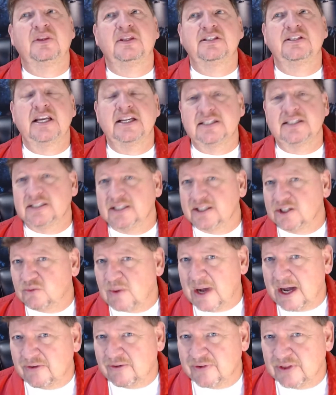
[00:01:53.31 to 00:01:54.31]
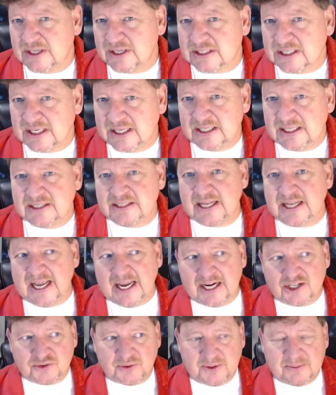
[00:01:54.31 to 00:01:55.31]
takes a little while for these leads to
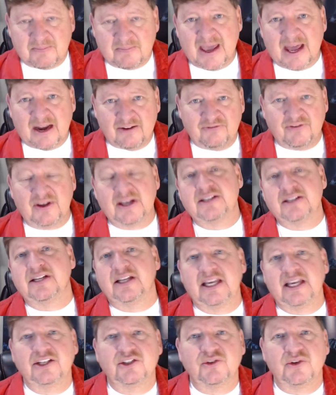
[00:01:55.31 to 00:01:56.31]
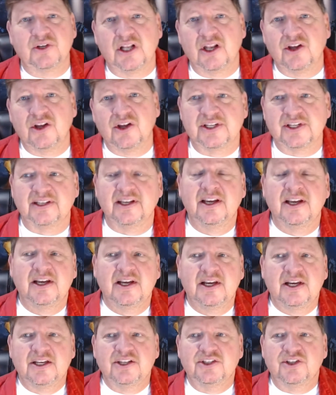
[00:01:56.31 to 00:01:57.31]
actually manifest and get to a closing.
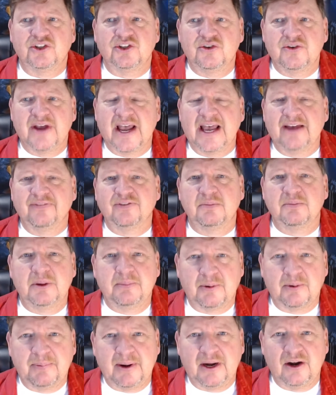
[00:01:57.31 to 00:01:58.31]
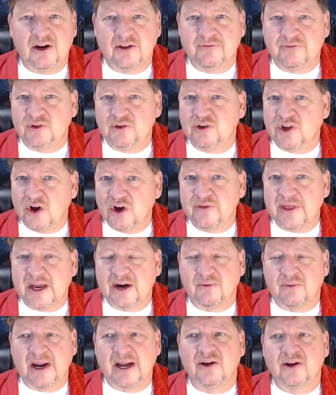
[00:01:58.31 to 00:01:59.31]
So you have to be prepared if you go
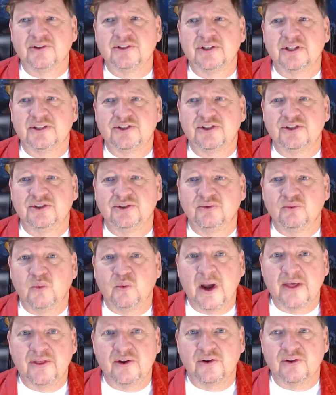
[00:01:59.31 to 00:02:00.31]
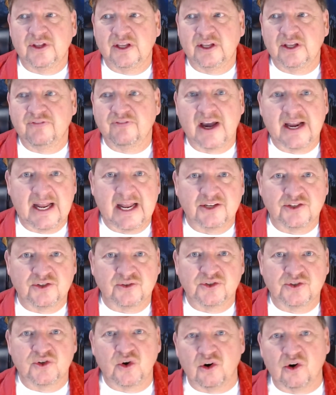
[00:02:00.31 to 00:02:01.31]
that route to weather the financial
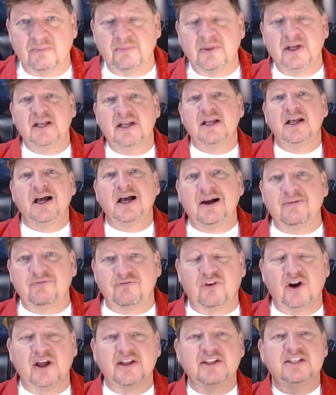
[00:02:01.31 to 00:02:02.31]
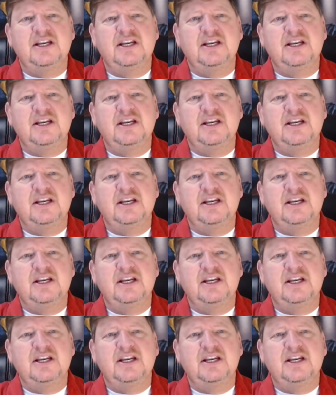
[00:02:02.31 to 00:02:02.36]
storm up front.